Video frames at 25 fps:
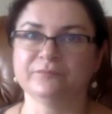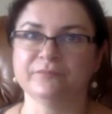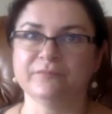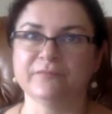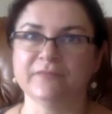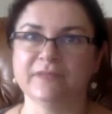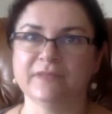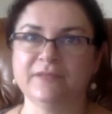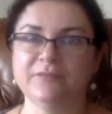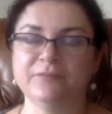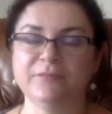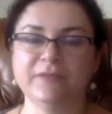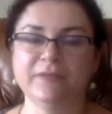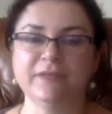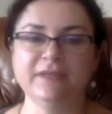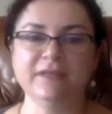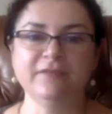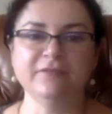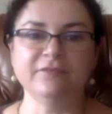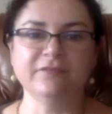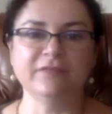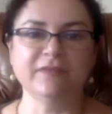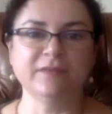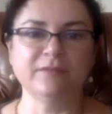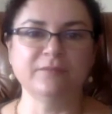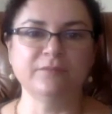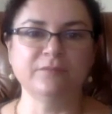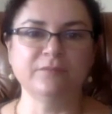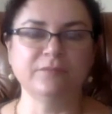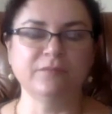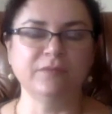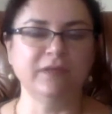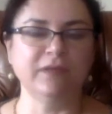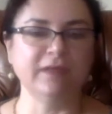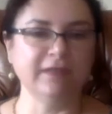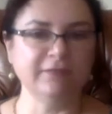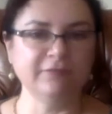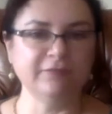And many of them
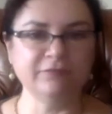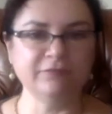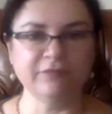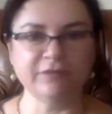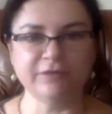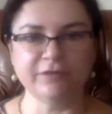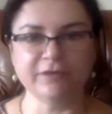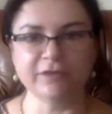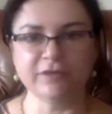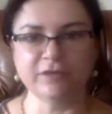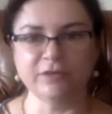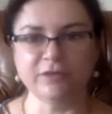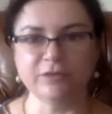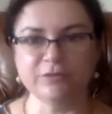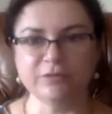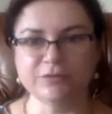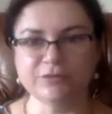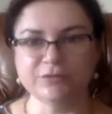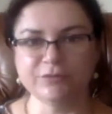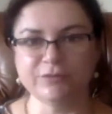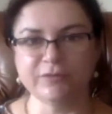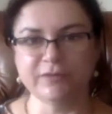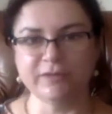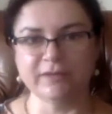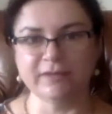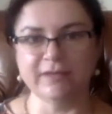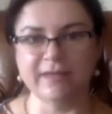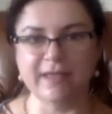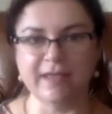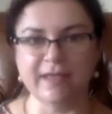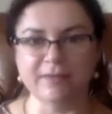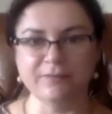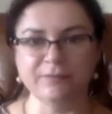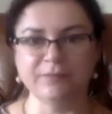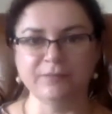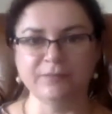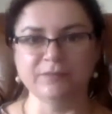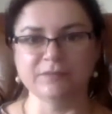live very close to the
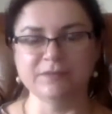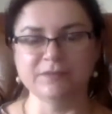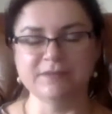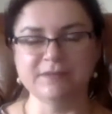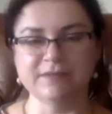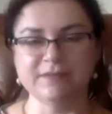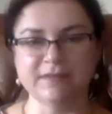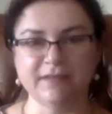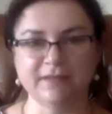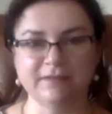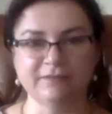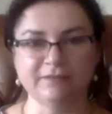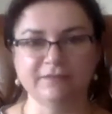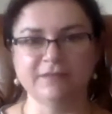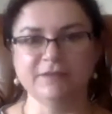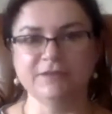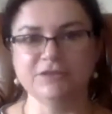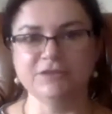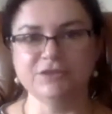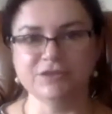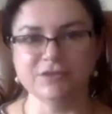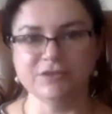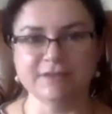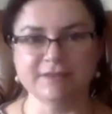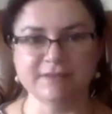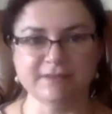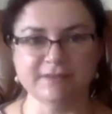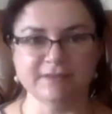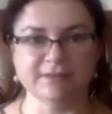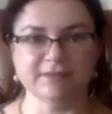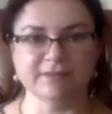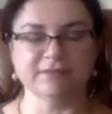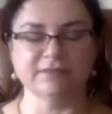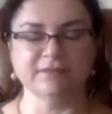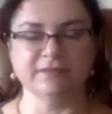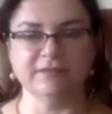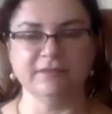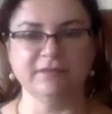campus, and they
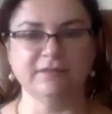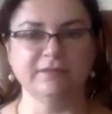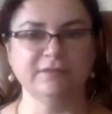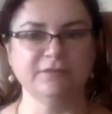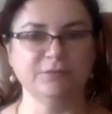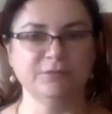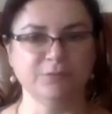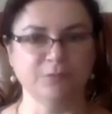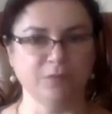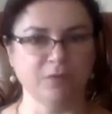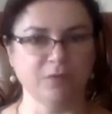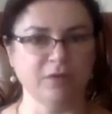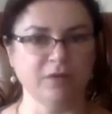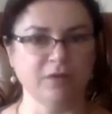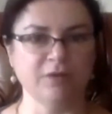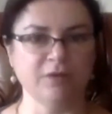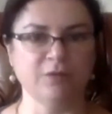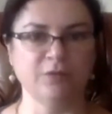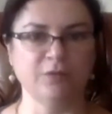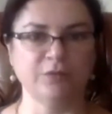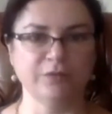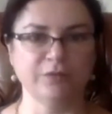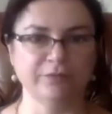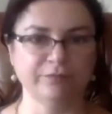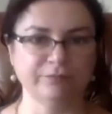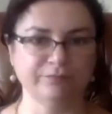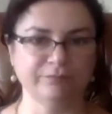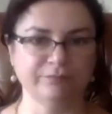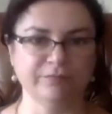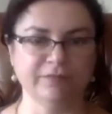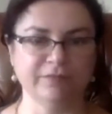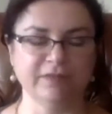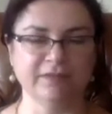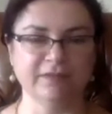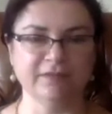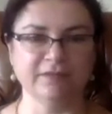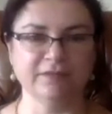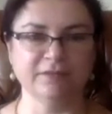just either walk or
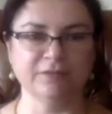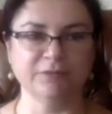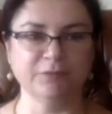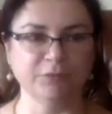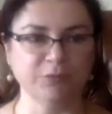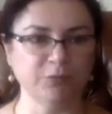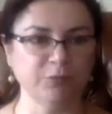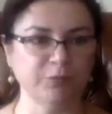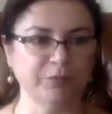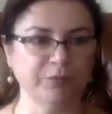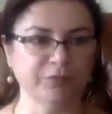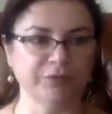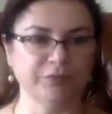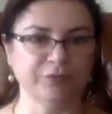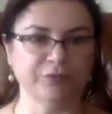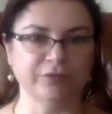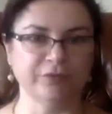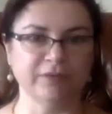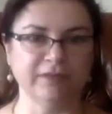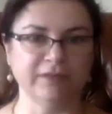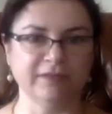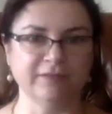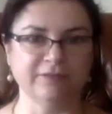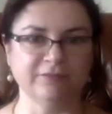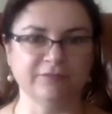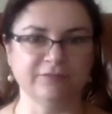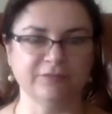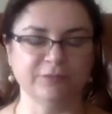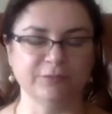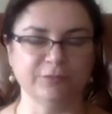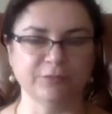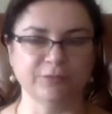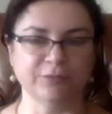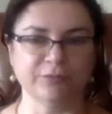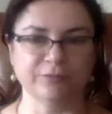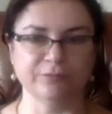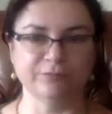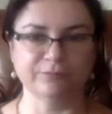take a Uber or Lyft
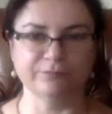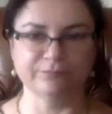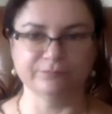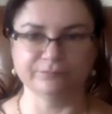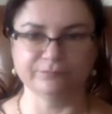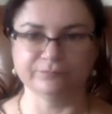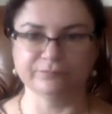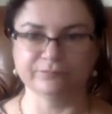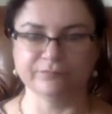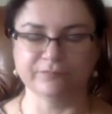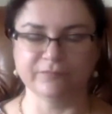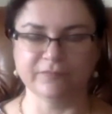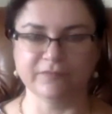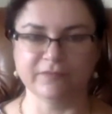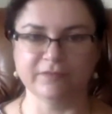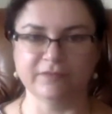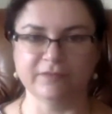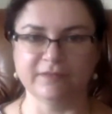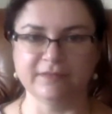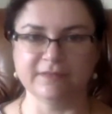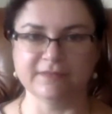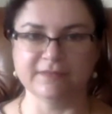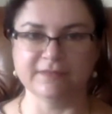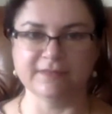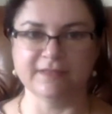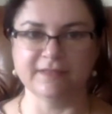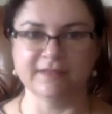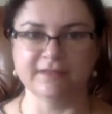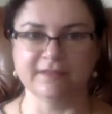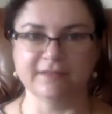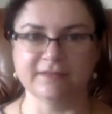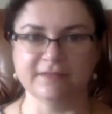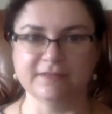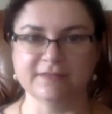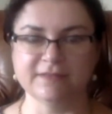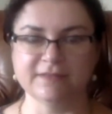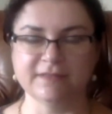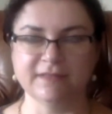or things like
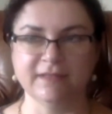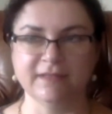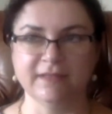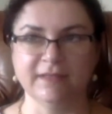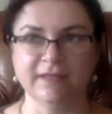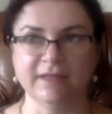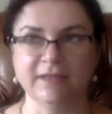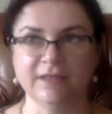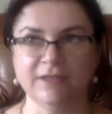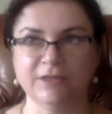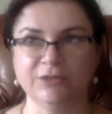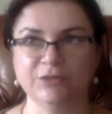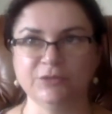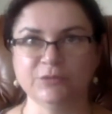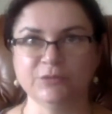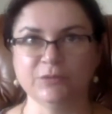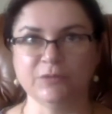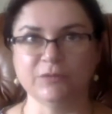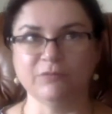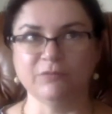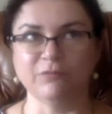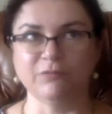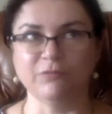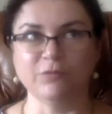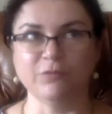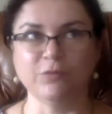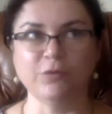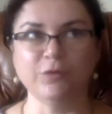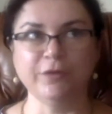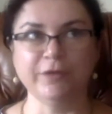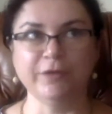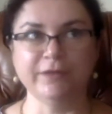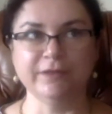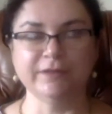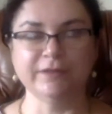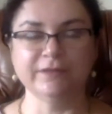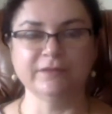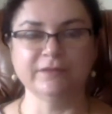this to avoid